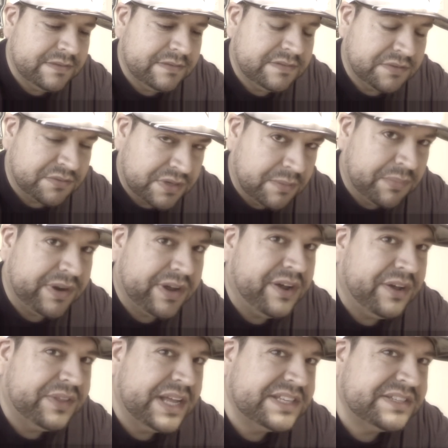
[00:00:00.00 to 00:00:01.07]
So keep an eye
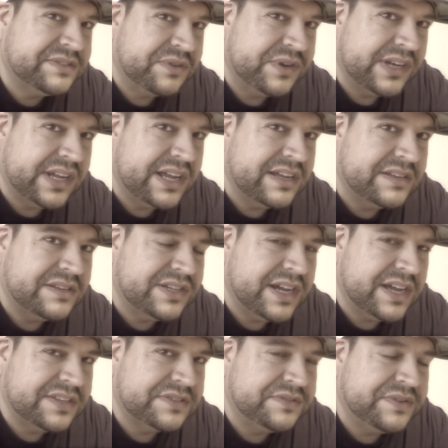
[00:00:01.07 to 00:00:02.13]
on that storyline,
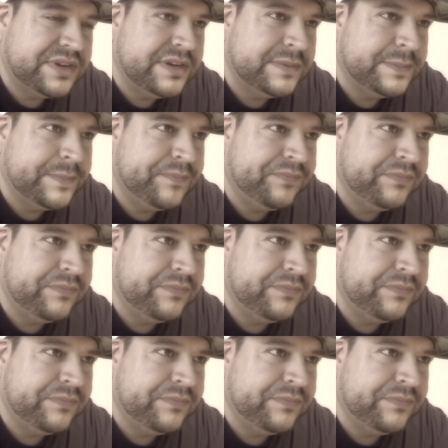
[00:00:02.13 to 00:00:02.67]
Chaz Green.